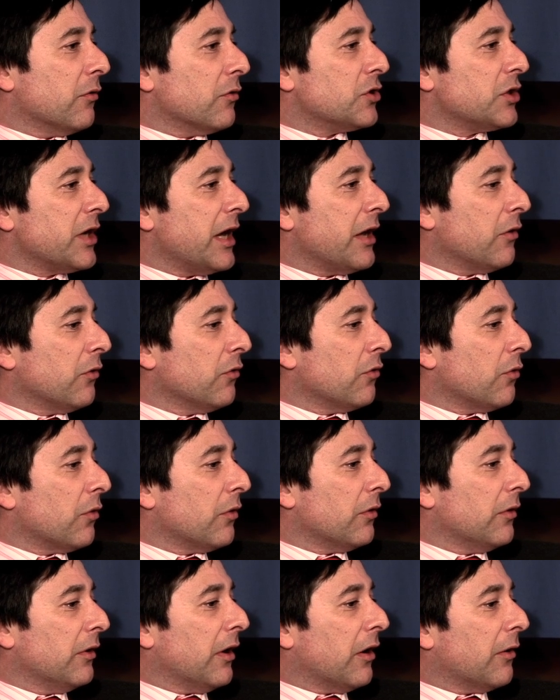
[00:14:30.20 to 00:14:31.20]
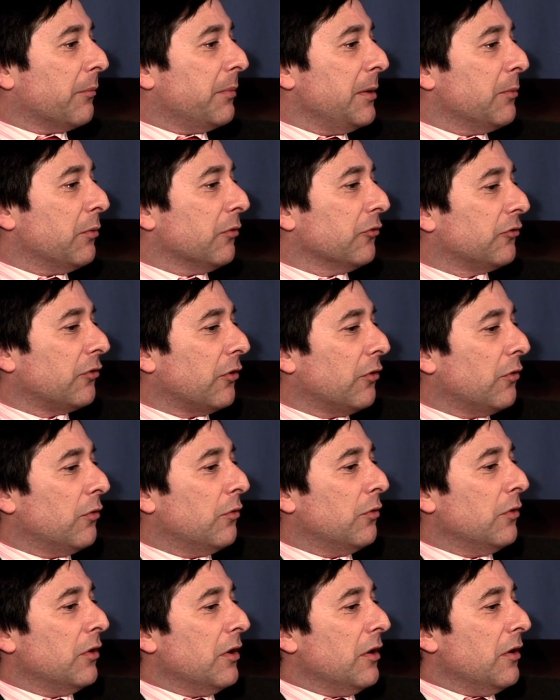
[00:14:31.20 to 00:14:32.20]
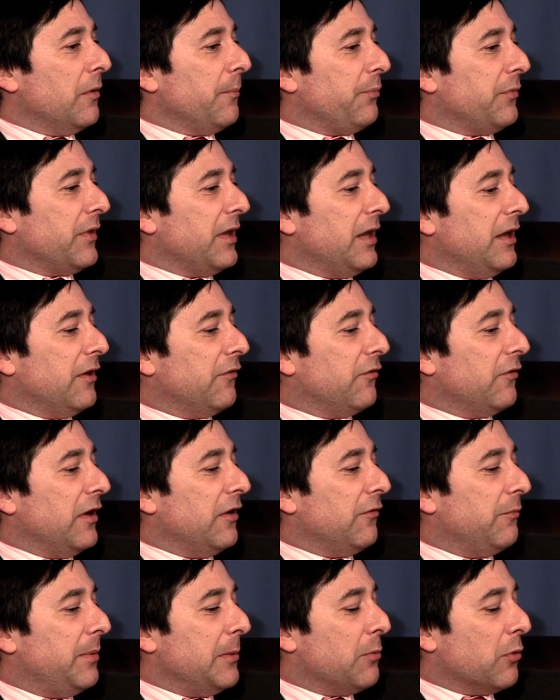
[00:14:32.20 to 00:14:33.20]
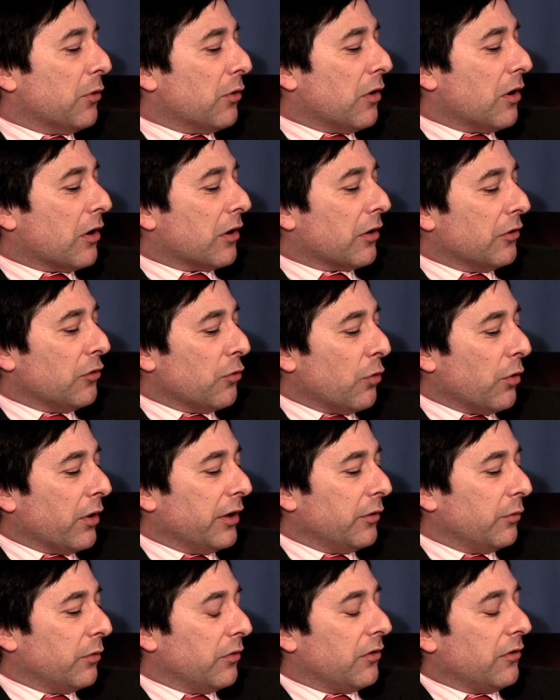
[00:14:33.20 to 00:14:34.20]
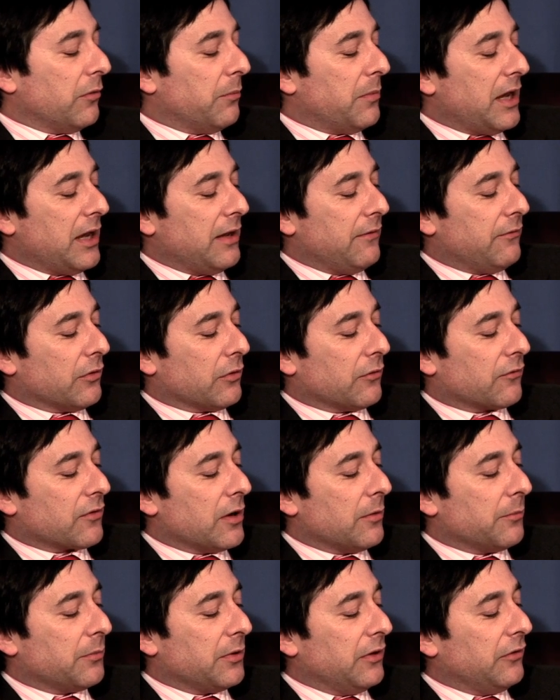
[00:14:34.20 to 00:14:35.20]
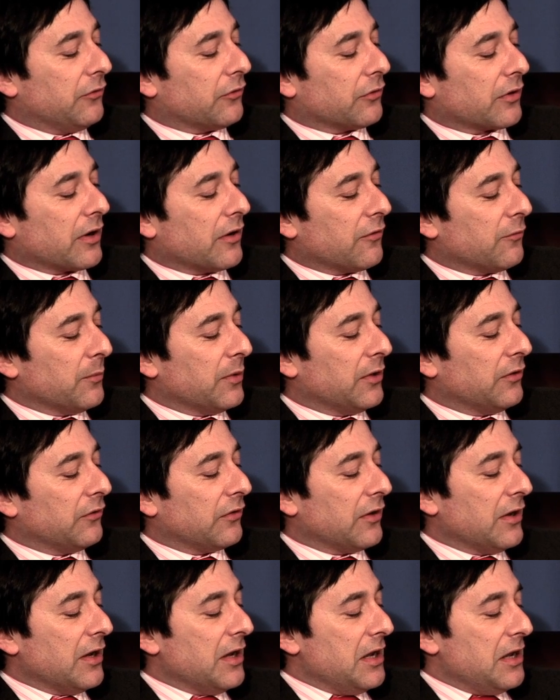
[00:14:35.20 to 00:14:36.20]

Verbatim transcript: or channeled, or are people so if if people are annoyed with the behavior of companies or governments,